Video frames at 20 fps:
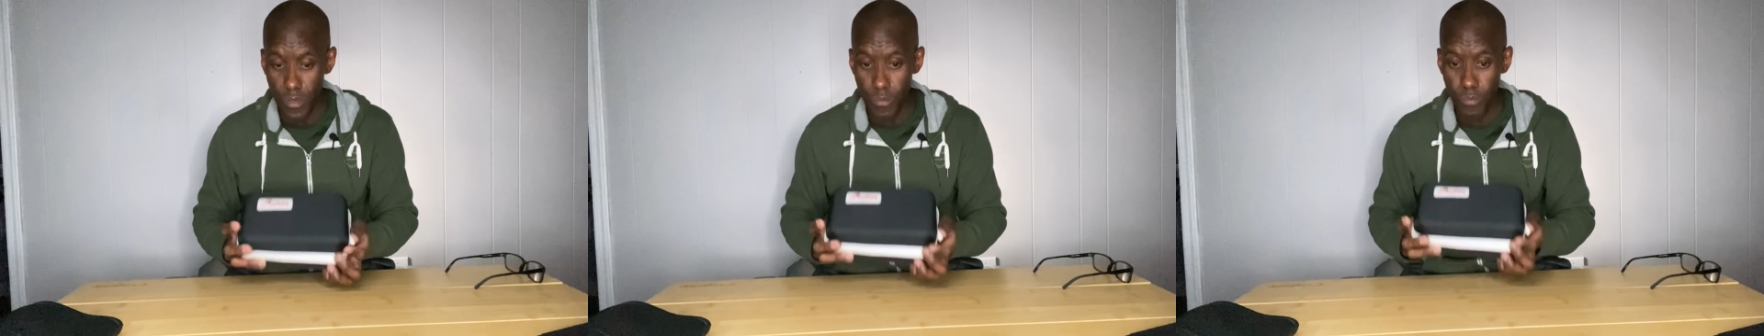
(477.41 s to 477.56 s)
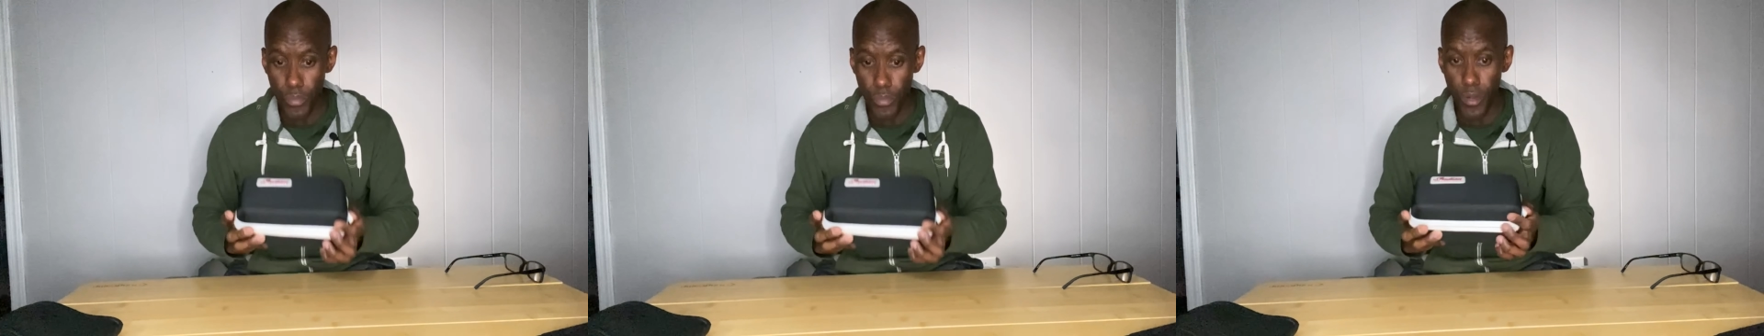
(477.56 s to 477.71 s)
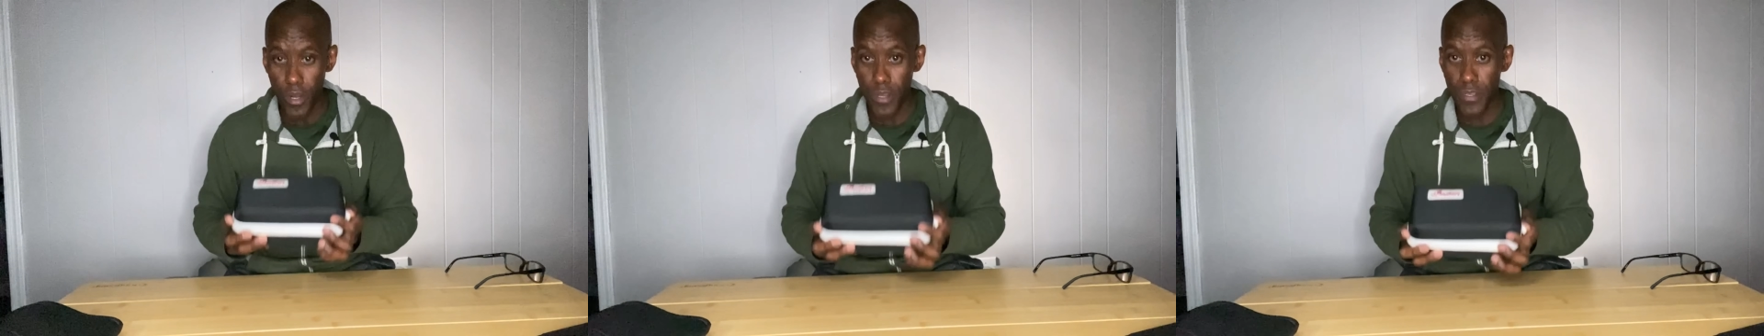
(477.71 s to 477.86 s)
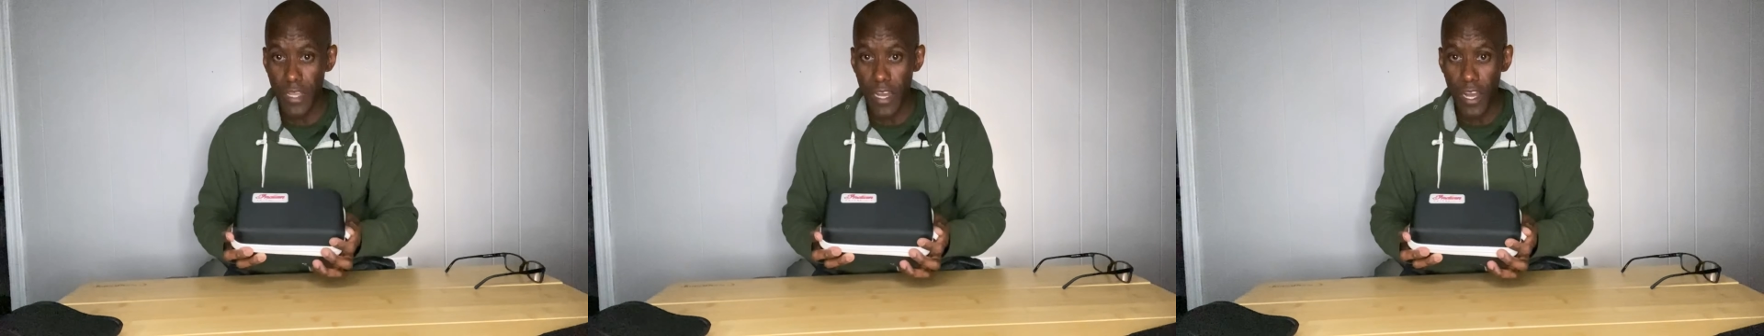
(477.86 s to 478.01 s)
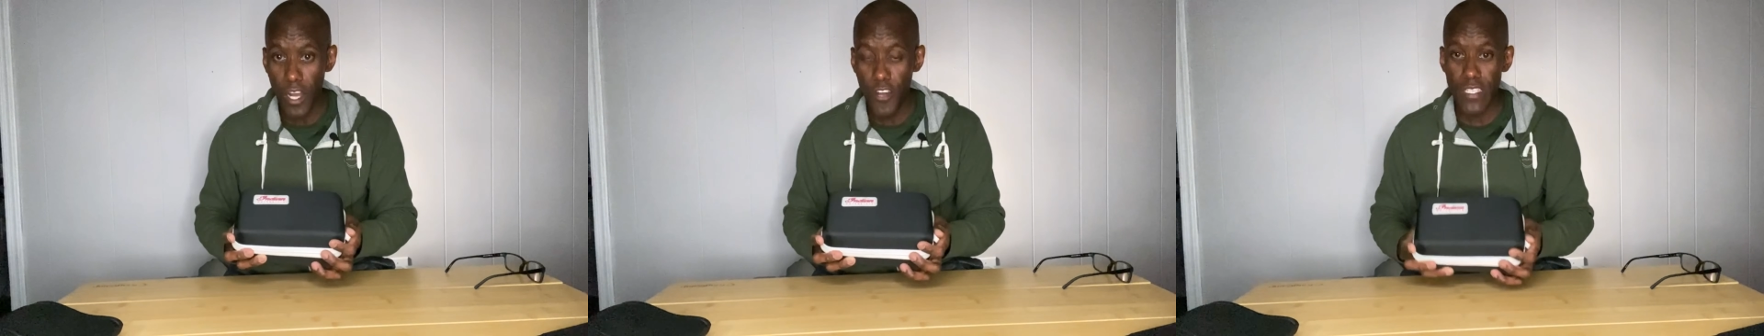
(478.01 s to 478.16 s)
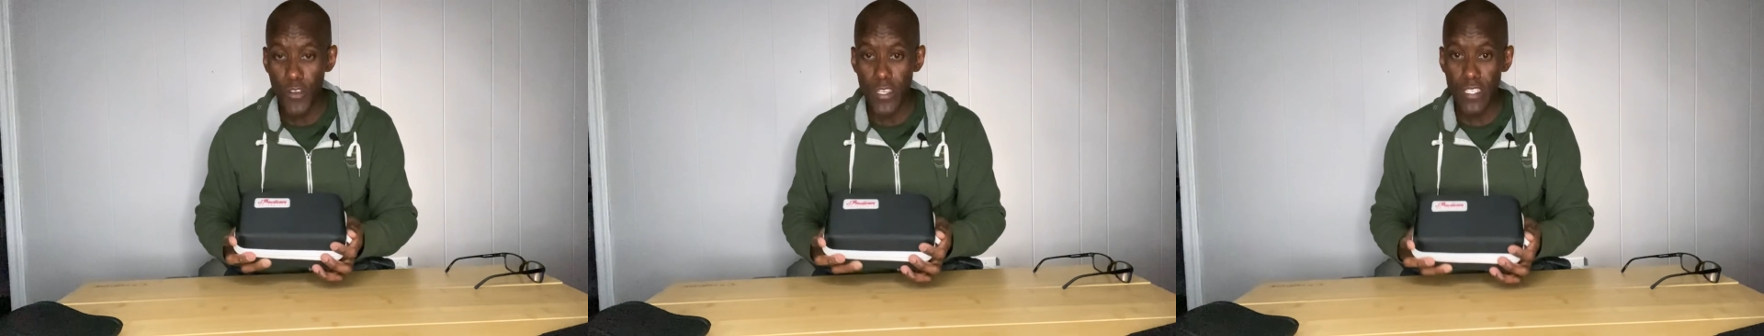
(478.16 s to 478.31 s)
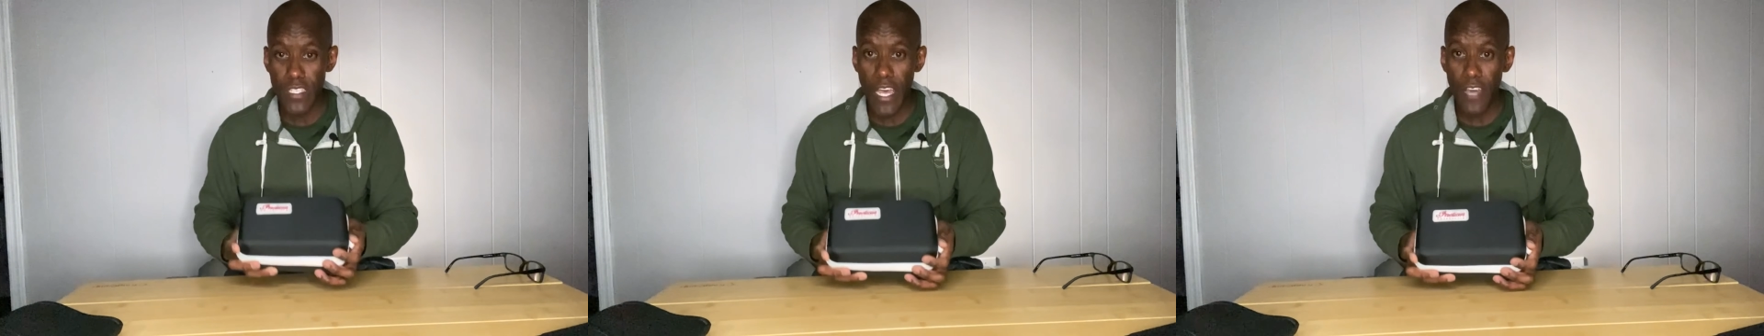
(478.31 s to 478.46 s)
but I
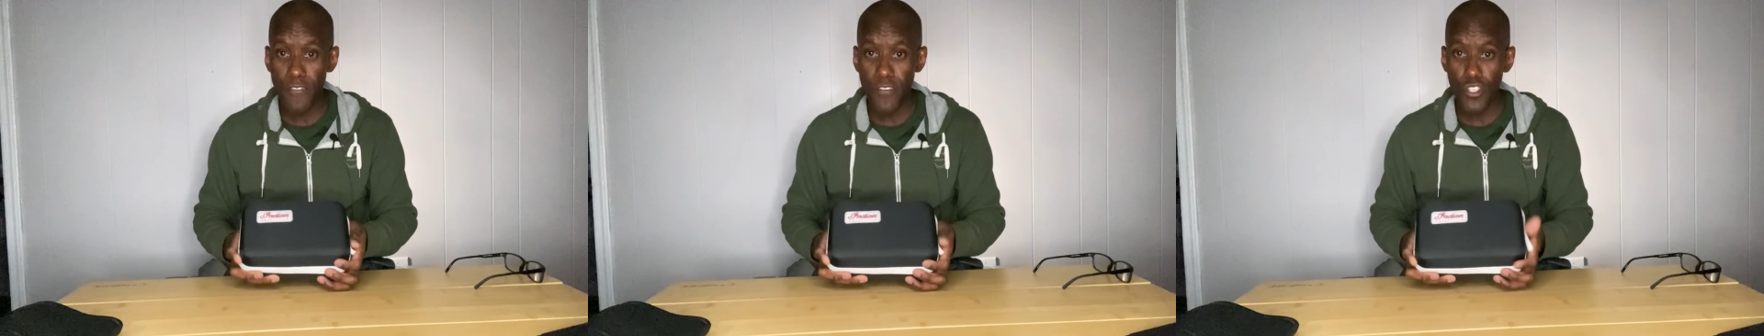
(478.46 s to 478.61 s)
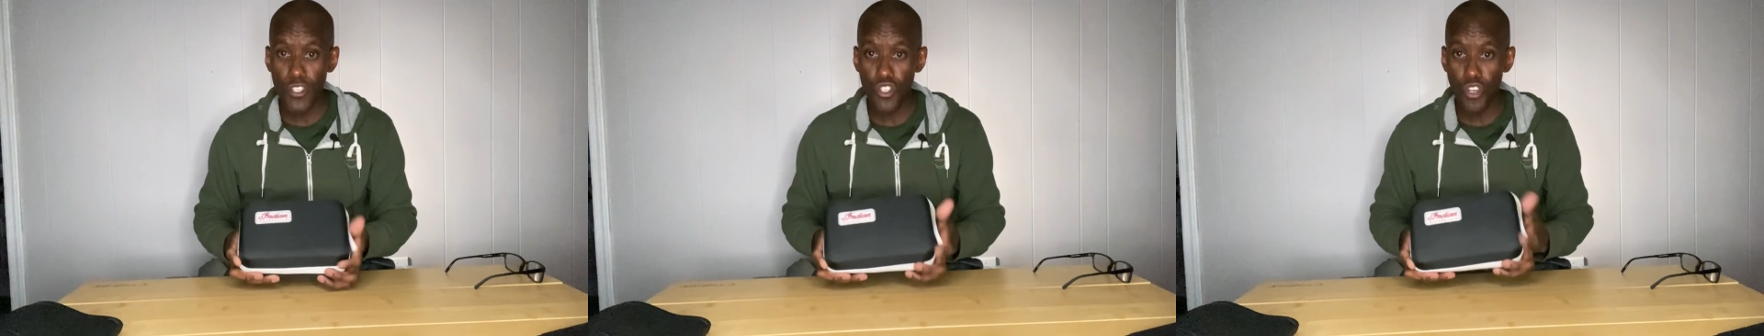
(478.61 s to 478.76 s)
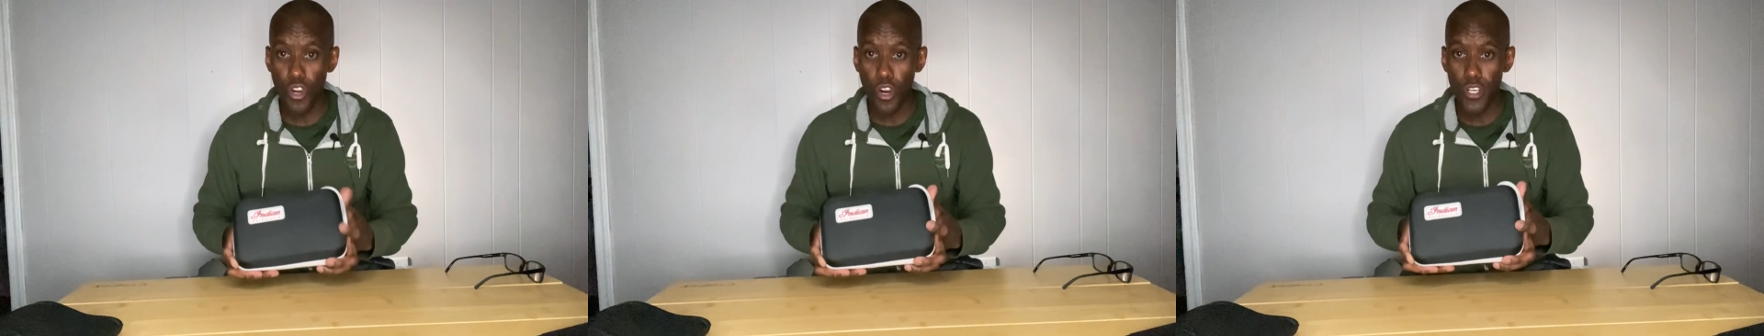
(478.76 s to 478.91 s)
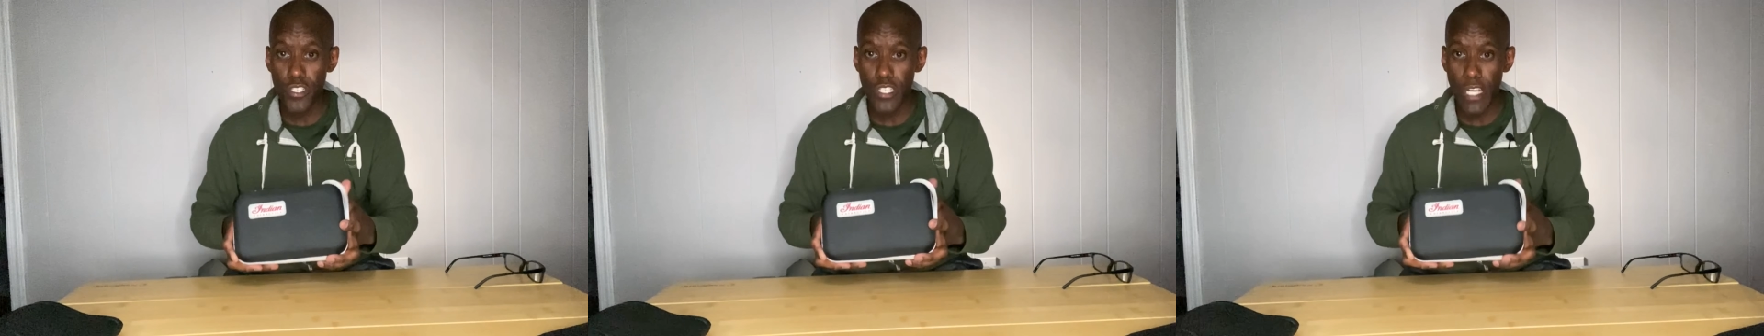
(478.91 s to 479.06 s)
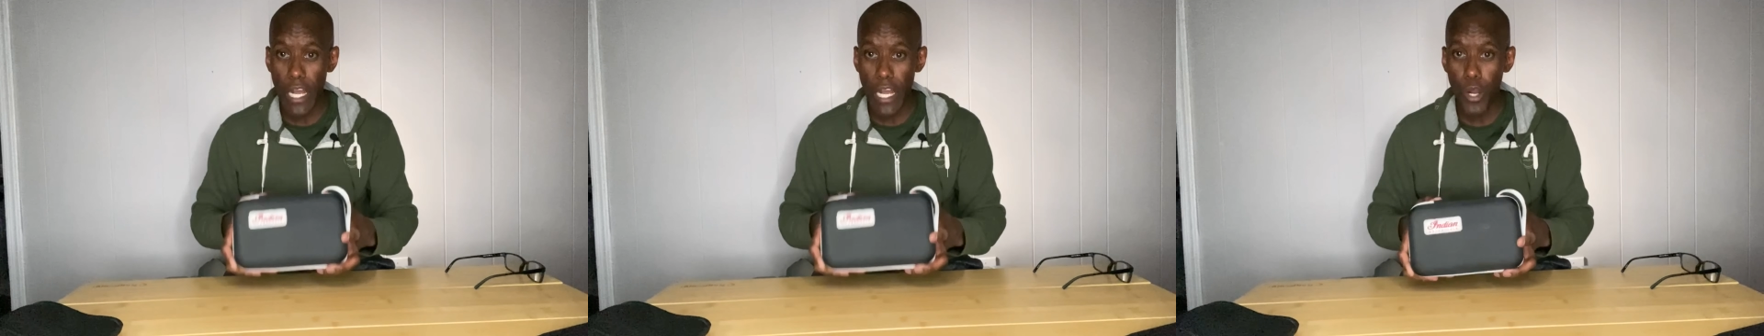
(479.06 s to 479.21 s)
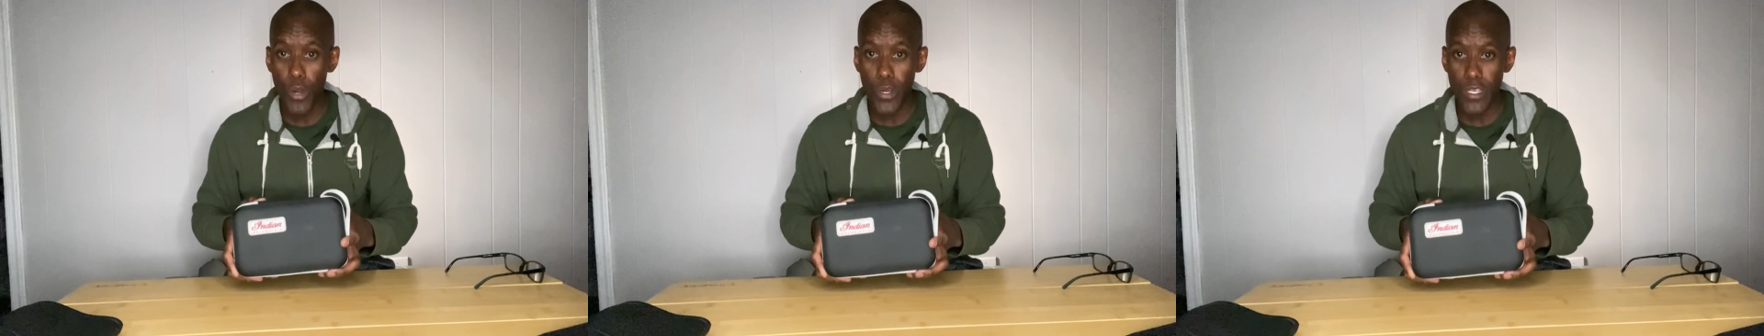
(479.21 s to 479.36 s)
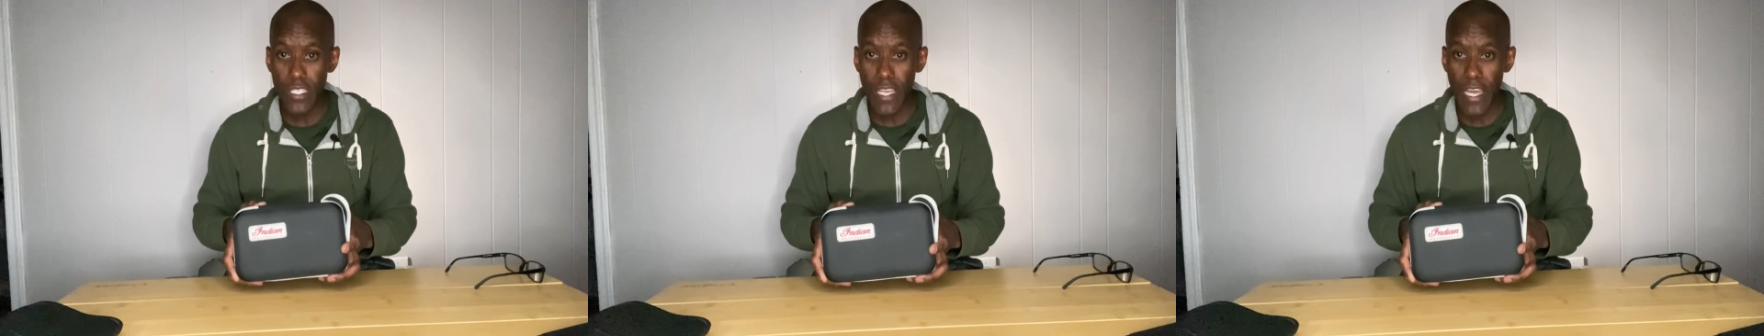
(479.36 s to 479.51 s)
always have it charged. I
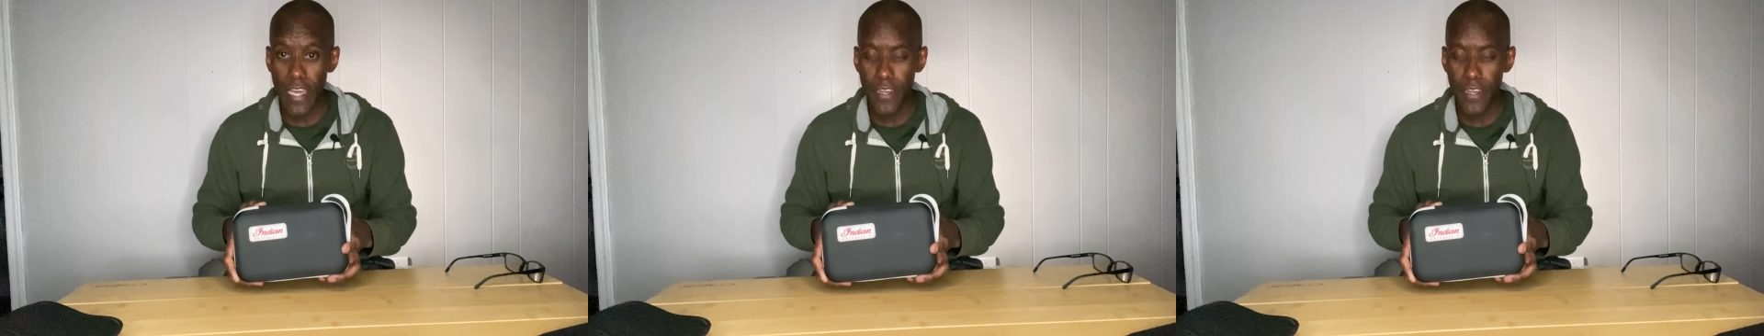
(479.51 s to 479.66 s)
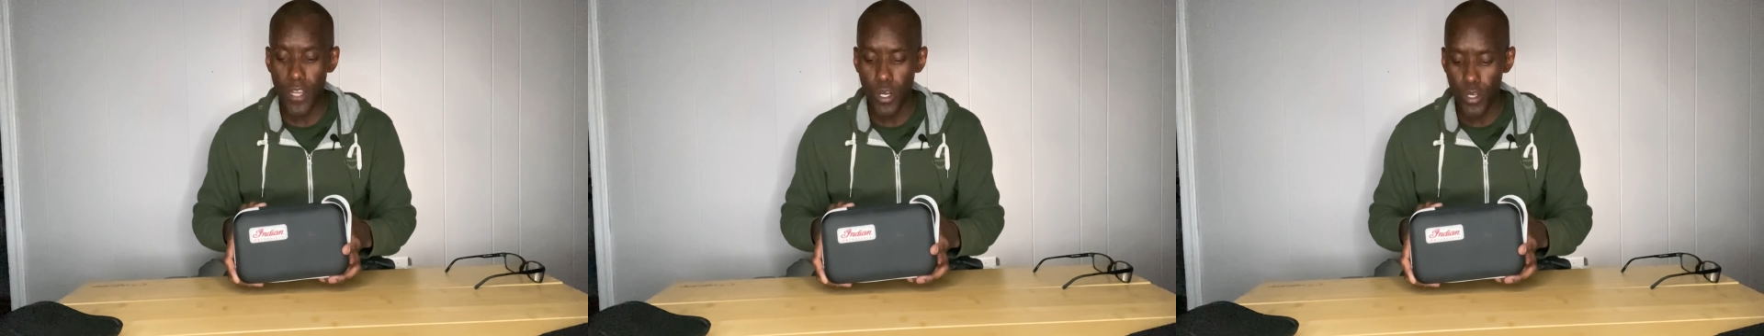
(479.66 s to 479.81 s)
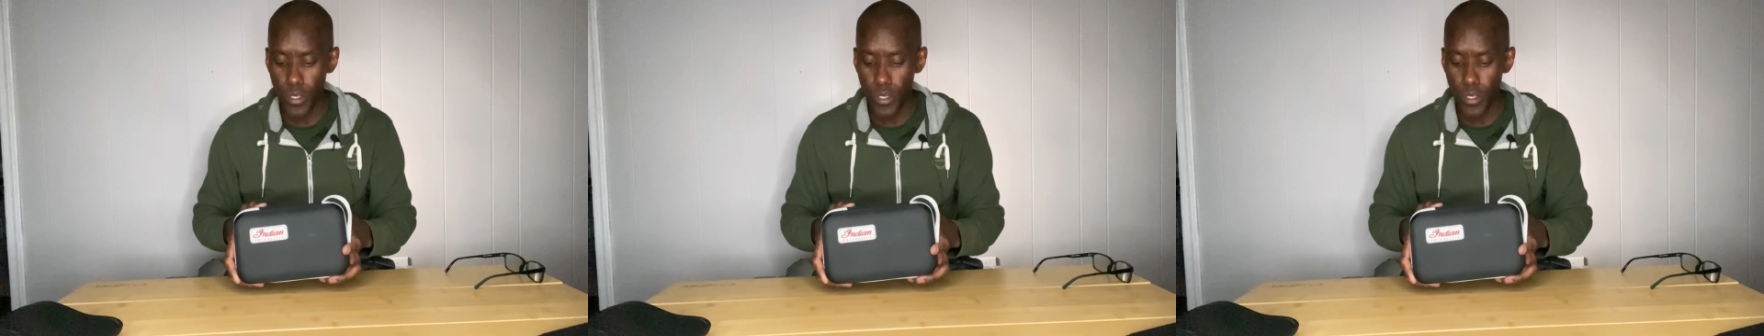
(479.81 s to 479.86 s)
always had it on a